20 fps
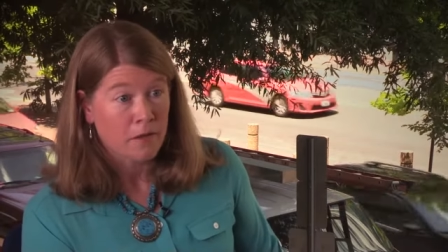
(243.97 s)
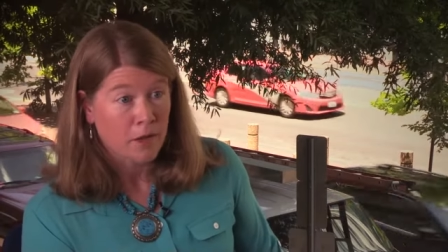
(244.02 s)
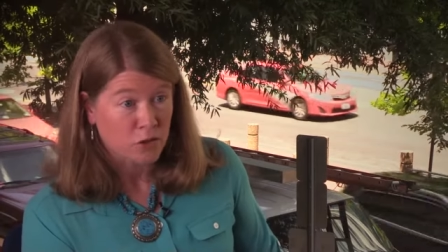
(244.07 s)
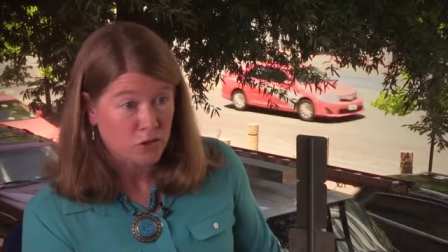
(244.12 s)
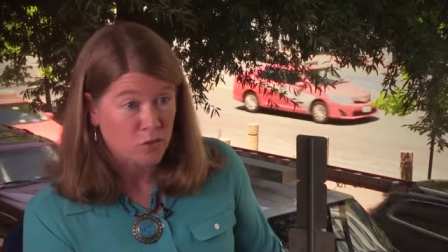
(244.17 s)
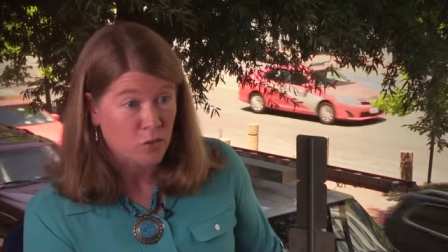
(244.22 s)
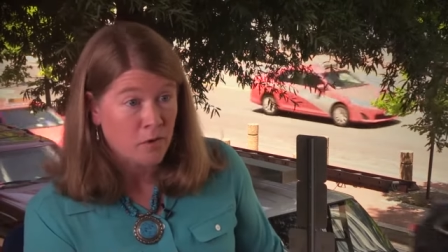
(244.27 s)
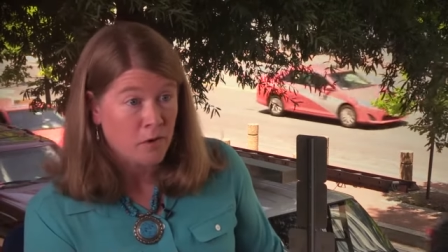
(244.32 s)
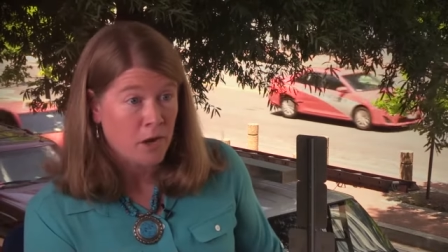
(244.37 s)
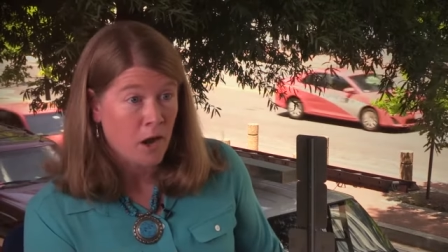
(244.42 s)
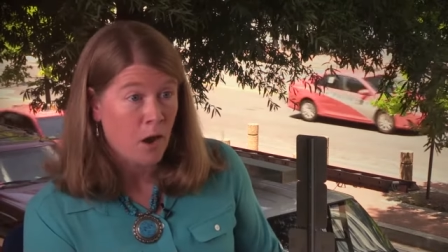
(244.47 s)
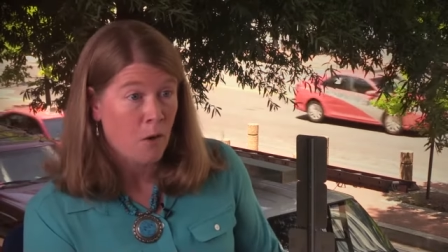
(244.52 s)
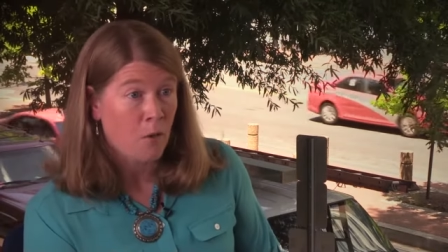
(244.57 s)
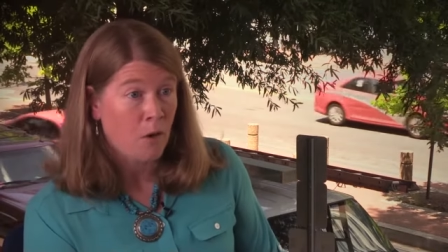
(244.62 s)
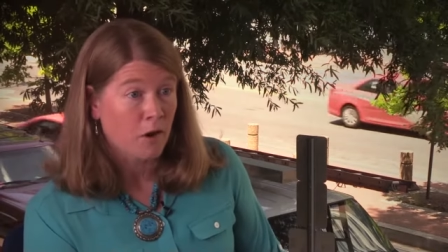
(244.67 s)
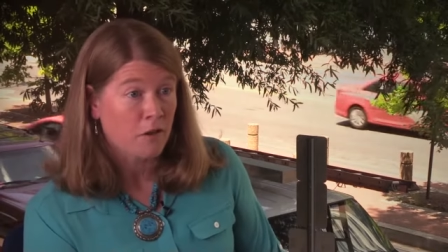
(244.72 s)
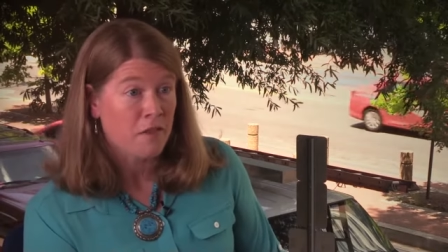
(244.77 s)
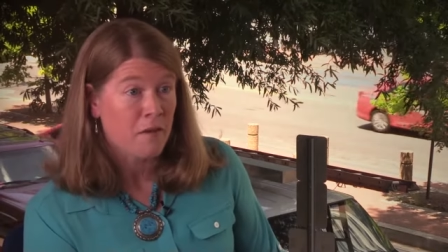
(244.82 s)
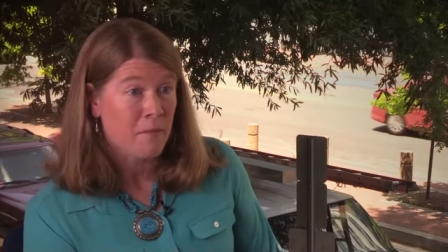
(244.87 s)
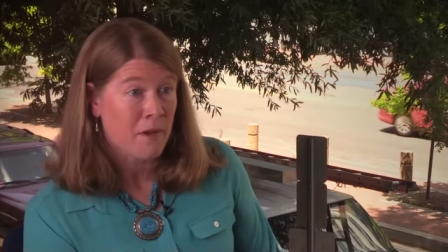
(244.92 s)
the extraordinary
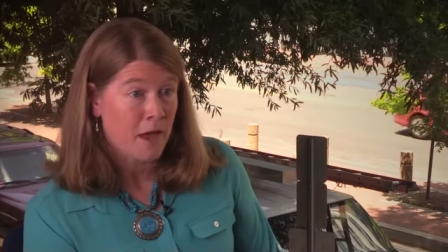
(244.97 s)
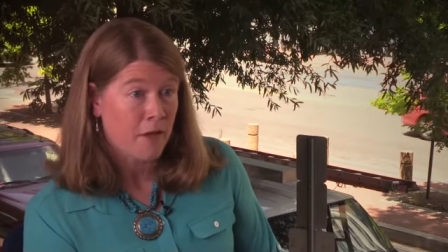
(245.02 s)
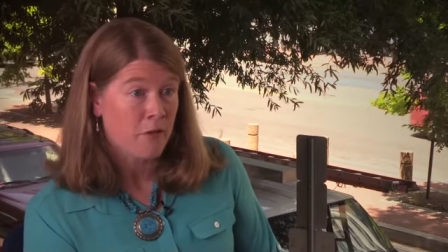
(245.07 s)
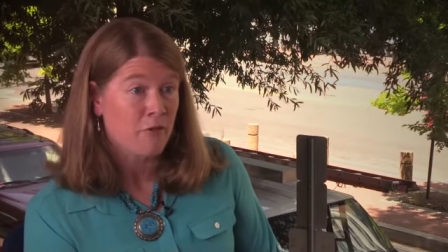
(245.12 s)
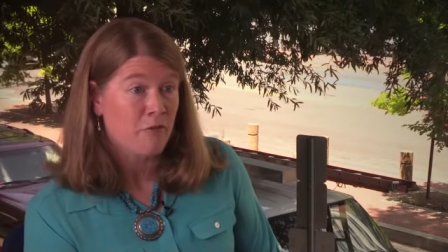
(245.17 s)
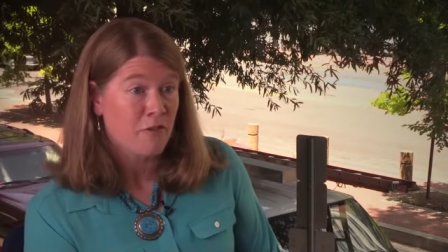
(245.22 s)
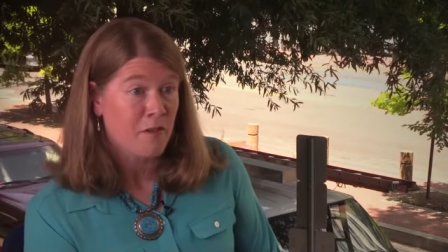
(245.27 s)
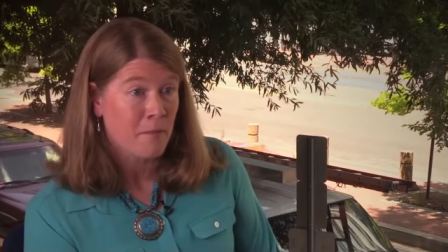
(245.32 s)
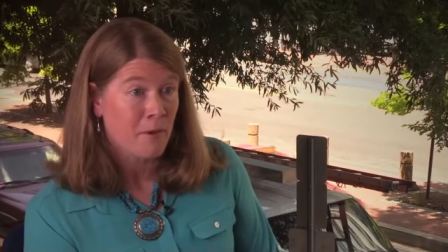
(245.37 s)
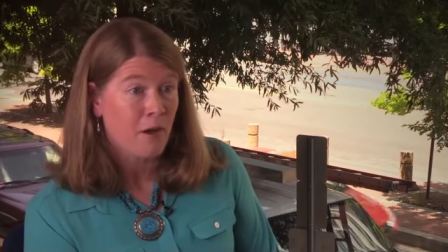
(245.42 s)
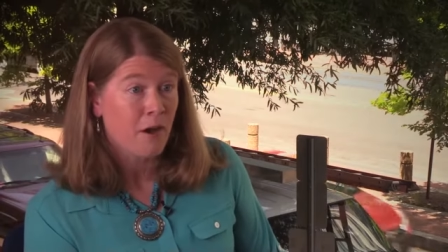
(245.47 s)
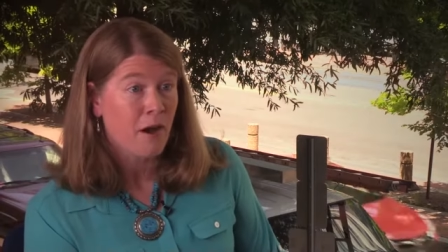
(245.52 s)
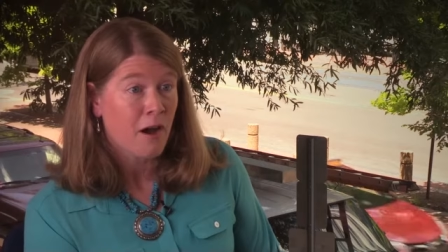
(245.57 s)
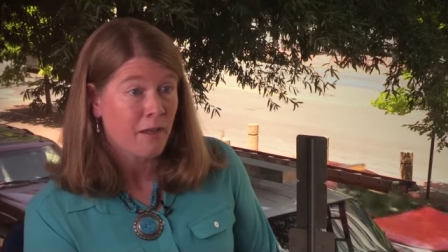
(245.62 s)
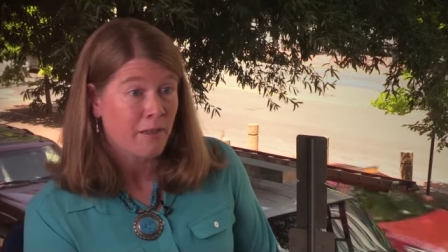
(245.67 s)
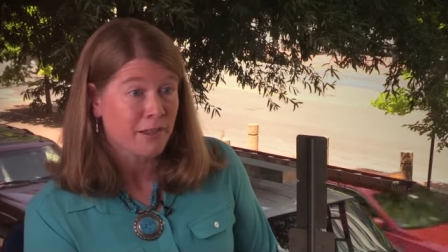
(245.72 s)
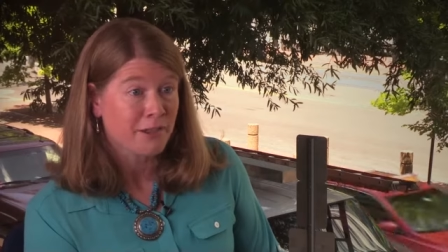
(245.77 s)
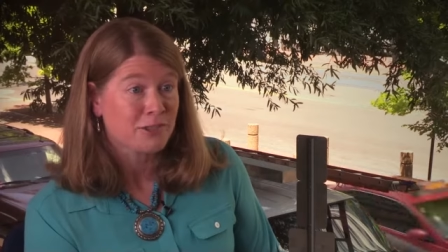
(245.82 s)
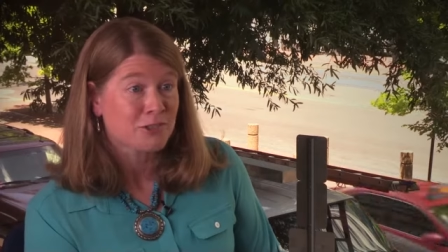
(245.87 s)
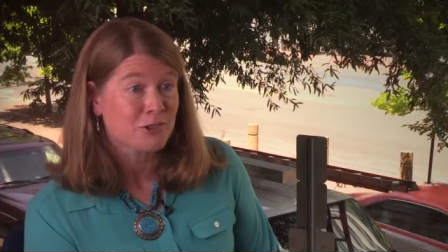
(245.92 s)
work that my other female
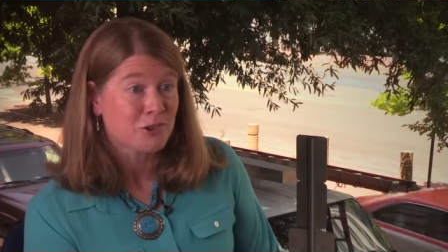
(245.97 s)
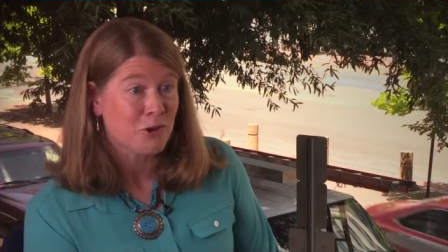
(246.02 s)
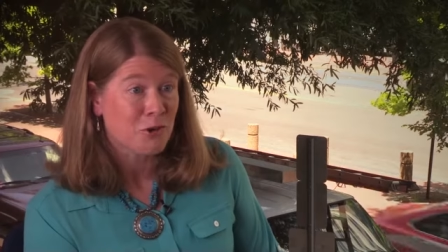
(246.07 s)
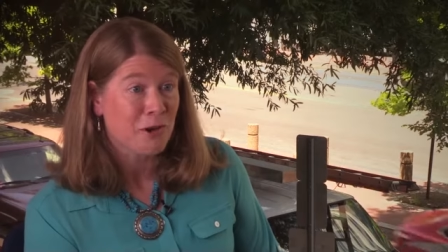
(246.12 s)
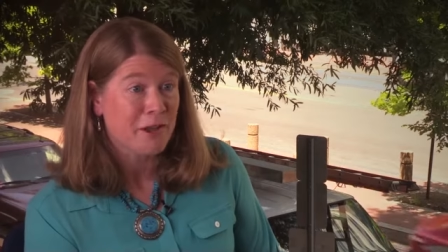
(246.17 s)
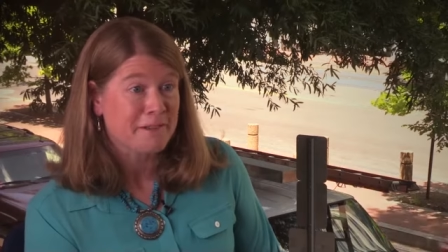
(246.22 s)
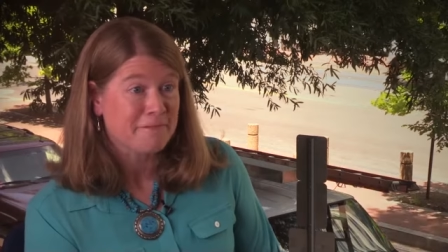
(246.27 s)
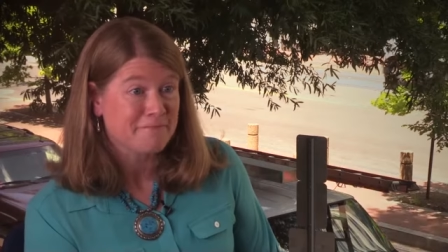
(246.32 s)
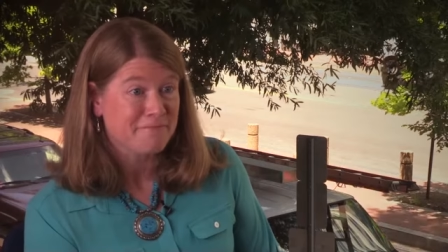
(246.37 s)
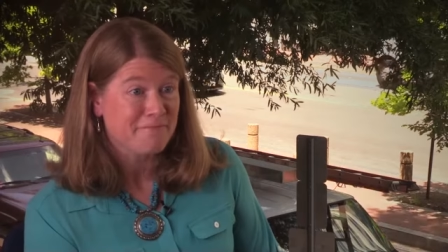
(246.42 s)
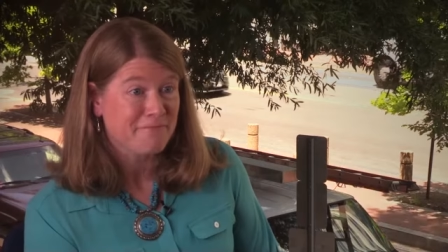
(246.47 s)
colleagues are doing.